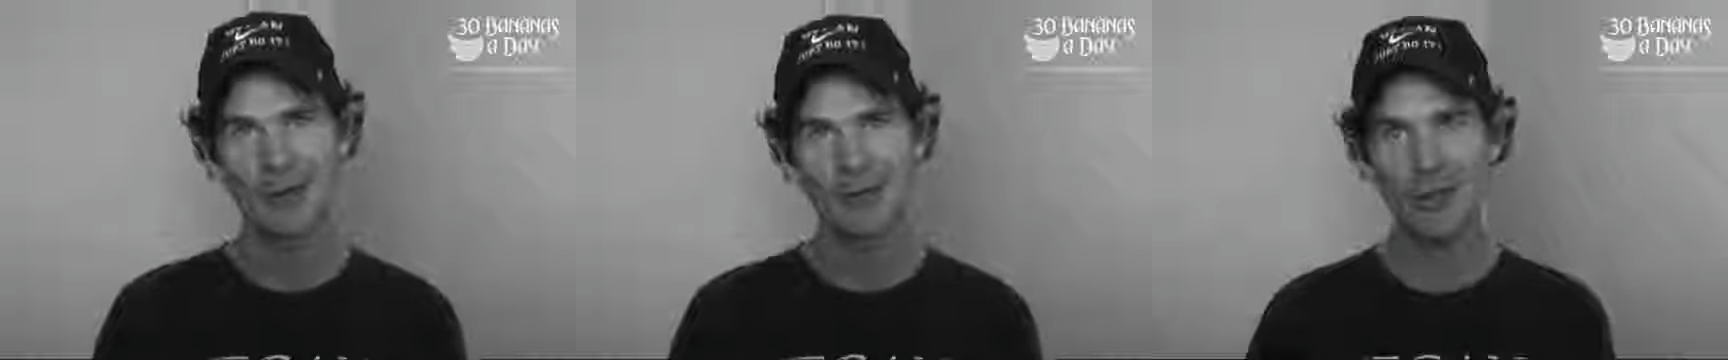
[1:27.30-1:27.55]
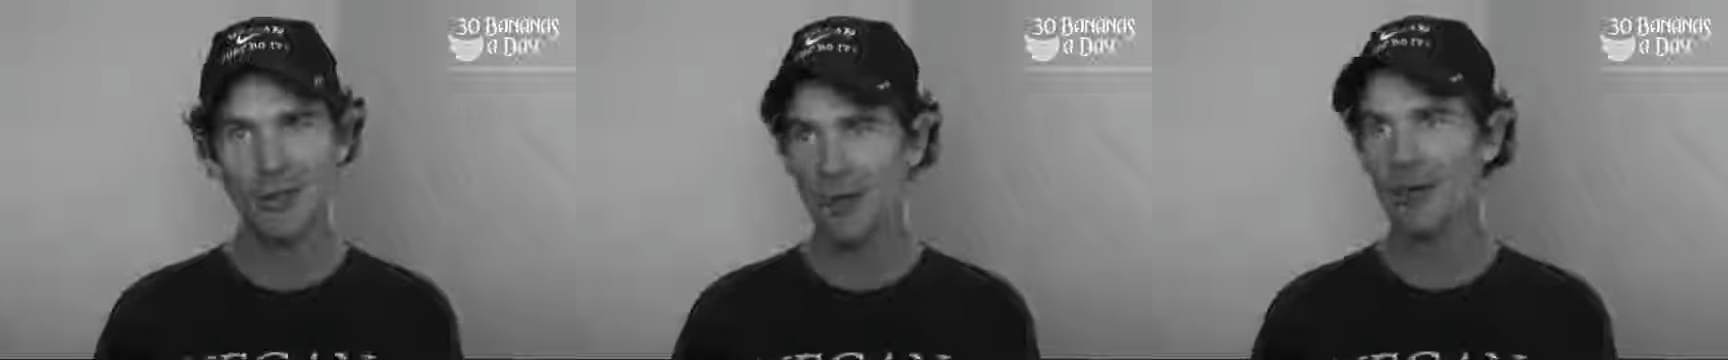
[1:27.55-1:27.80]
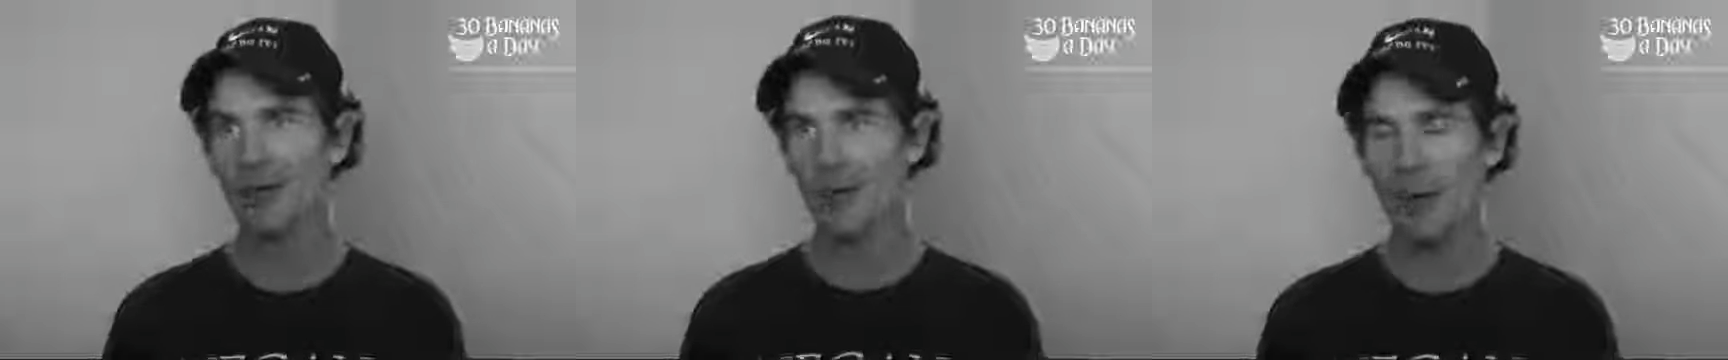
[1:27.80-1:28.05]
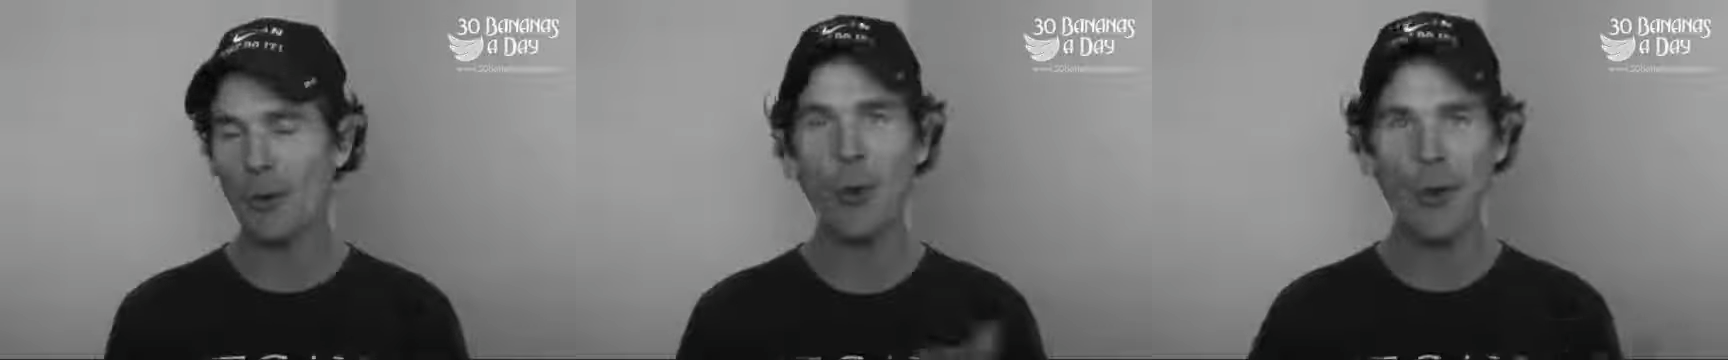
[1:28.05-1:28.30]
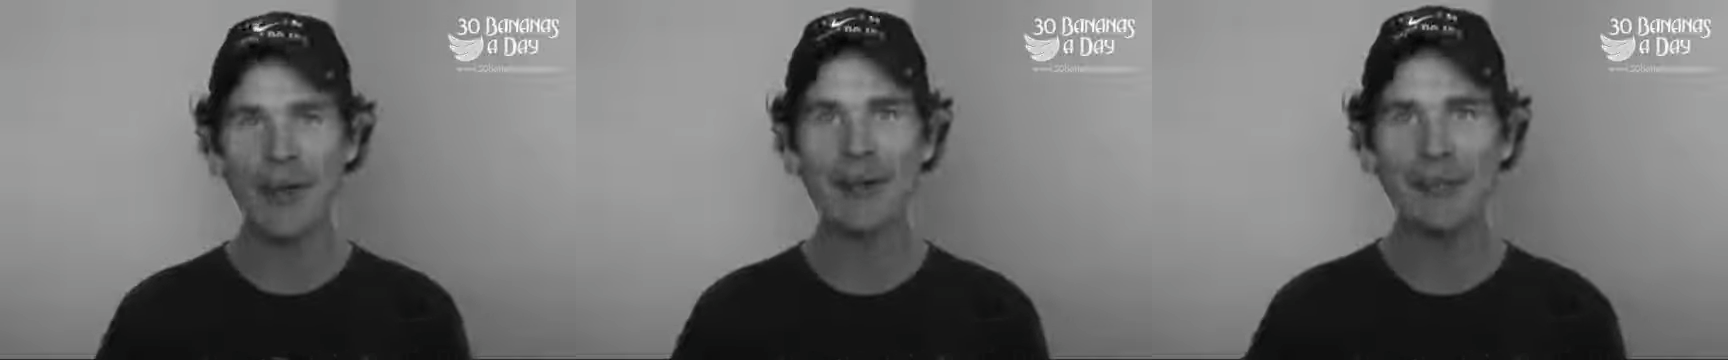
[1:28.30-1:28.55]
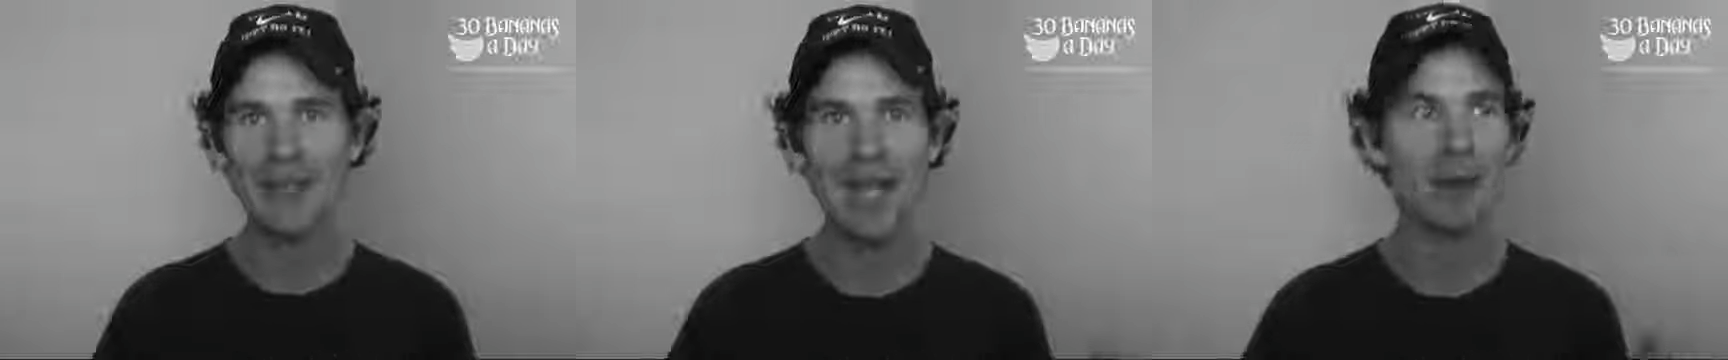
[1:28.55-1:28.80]
You're gonna what they
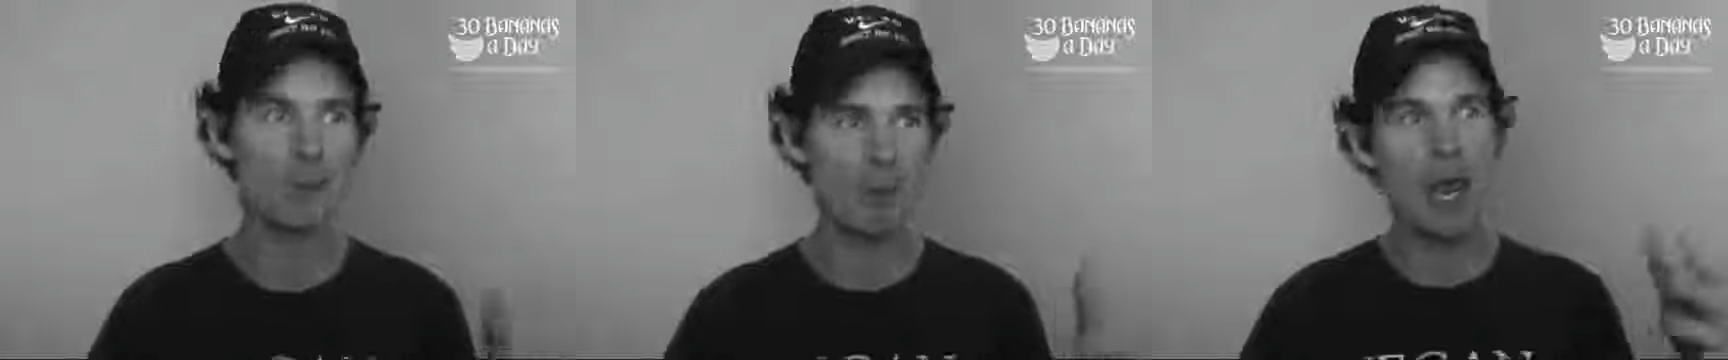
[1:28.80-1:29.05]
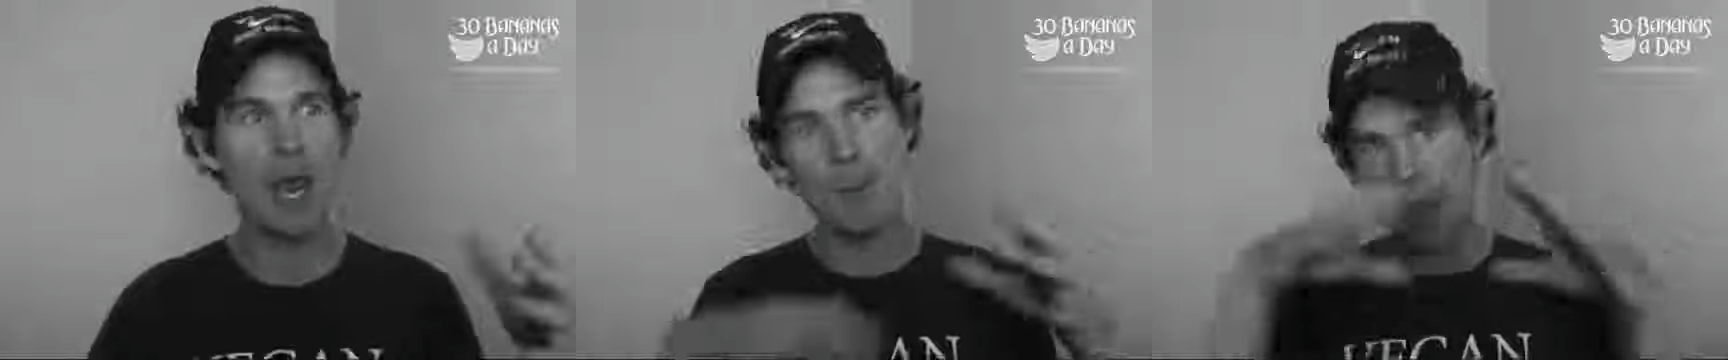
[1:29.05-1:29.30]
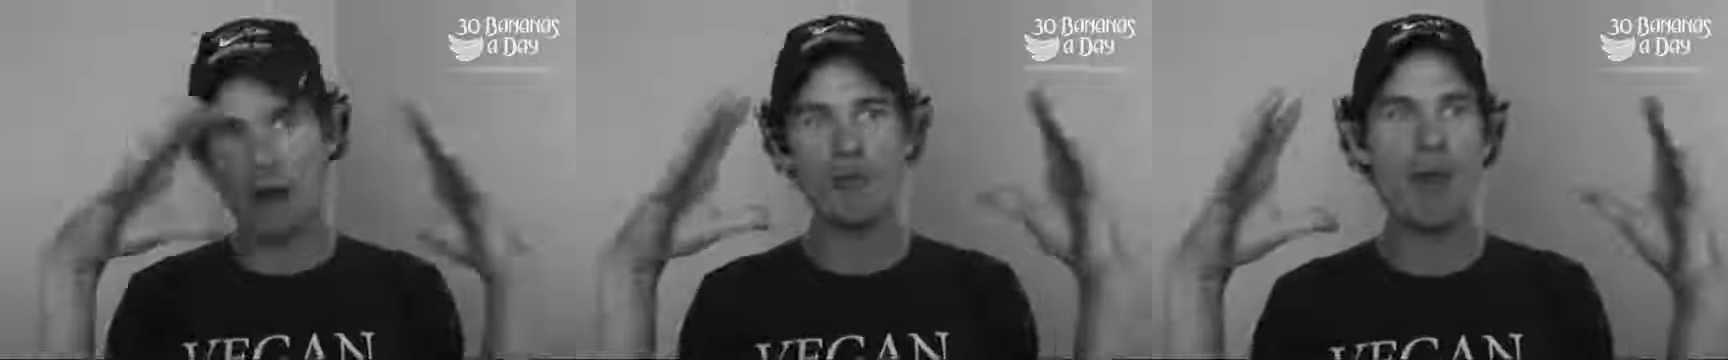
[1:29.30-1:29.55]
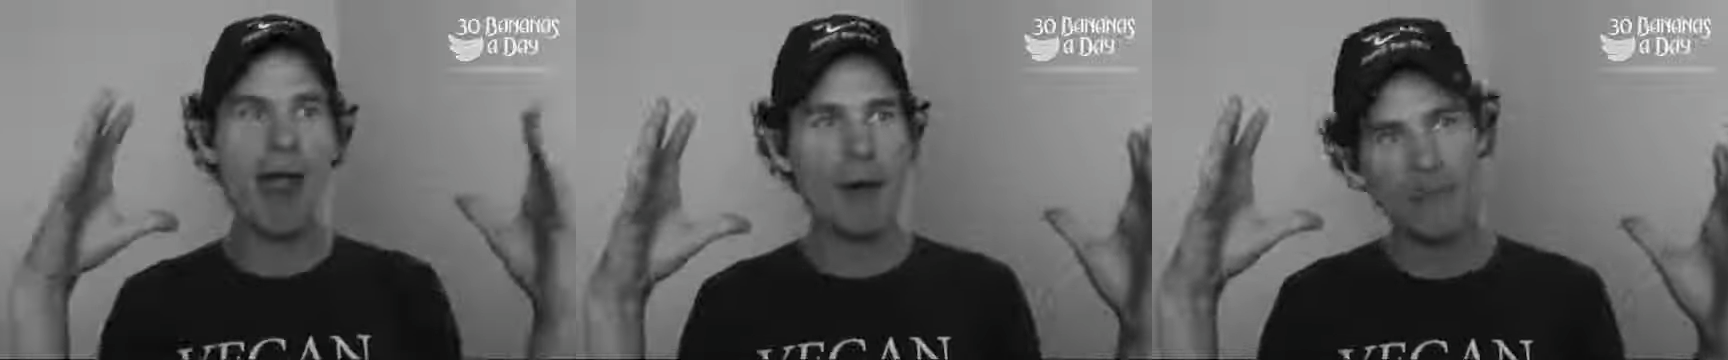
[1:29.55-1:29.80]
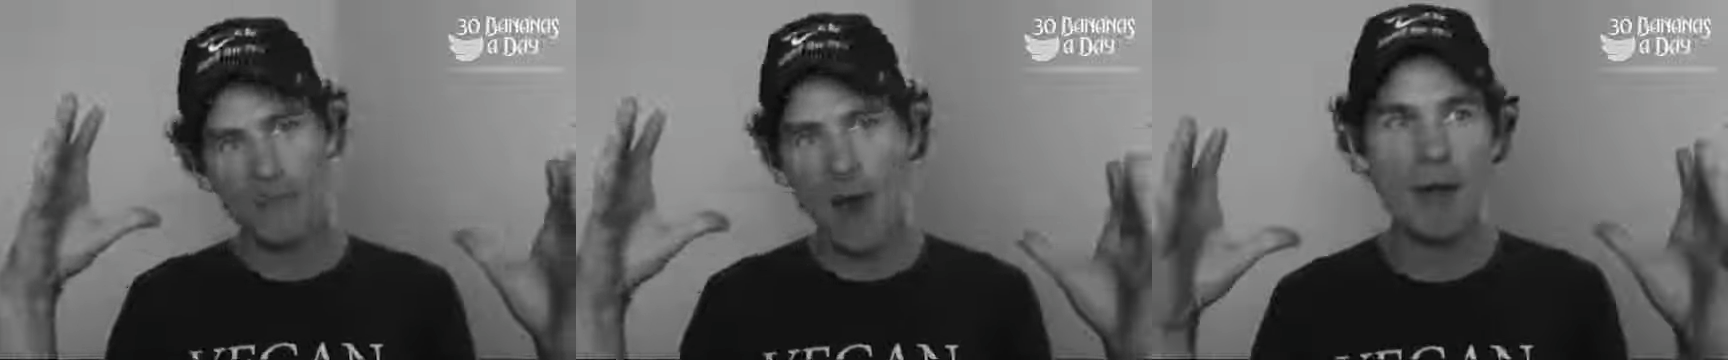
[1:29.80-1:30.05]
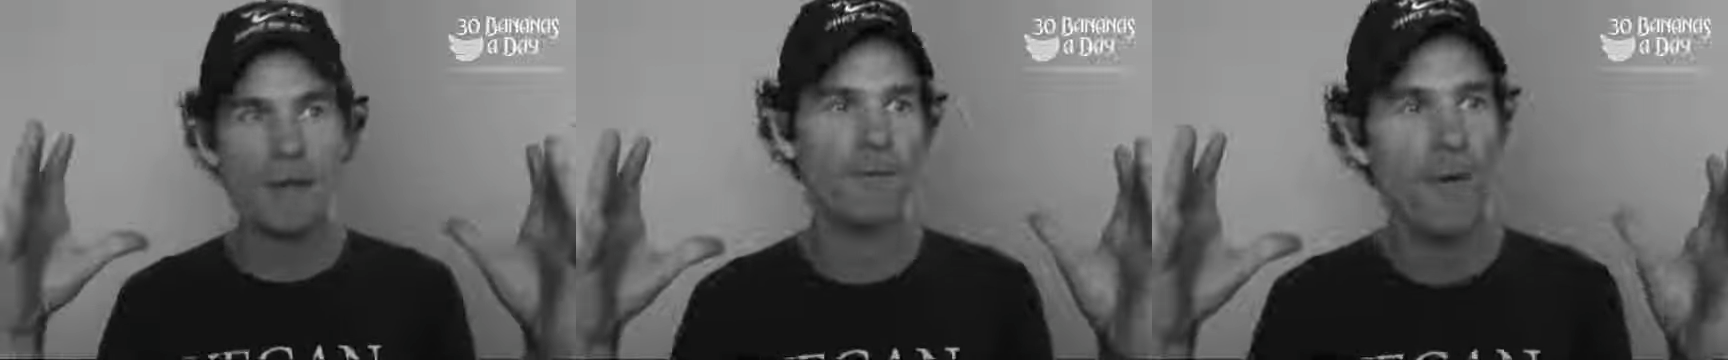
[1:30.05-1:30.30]
say, be a big round
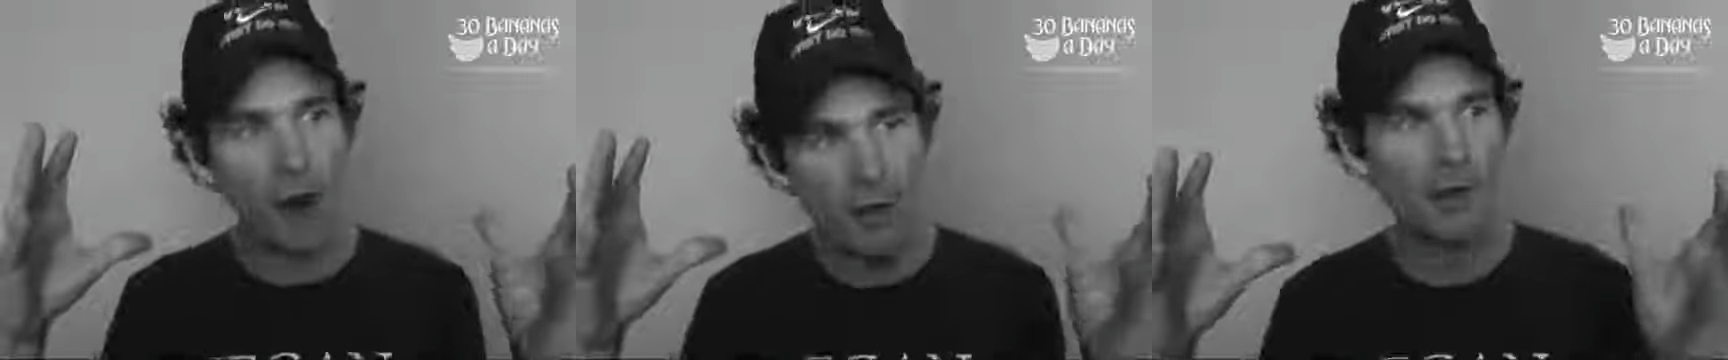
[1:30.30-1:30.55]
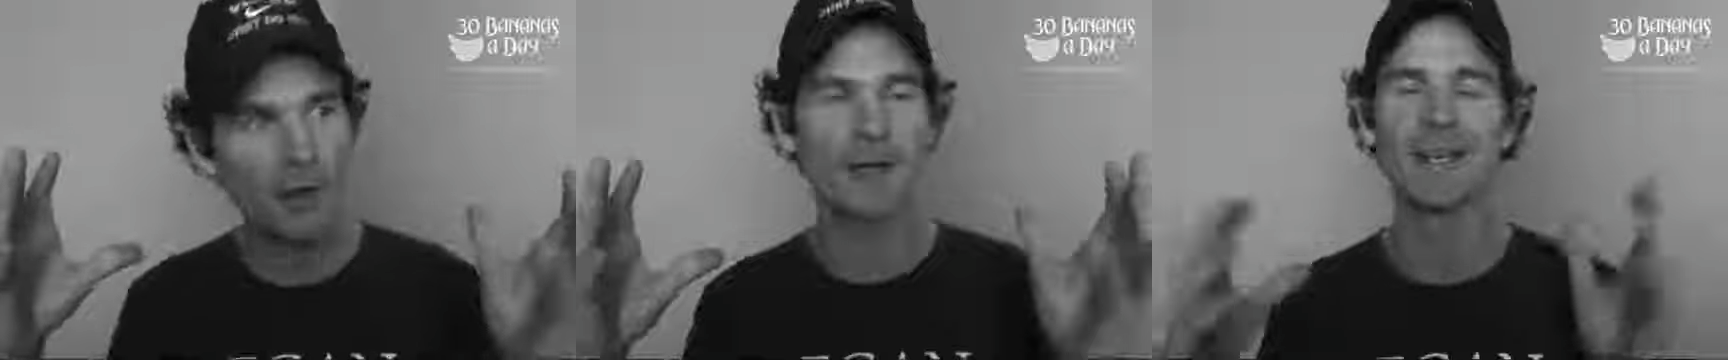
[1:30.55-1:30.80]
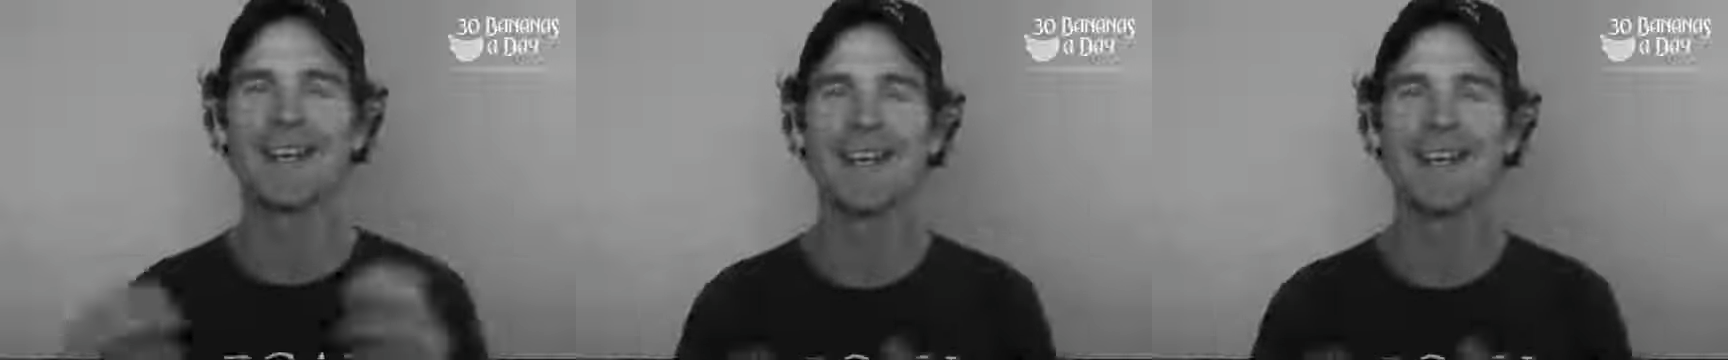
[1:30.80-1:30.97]
fat fucker.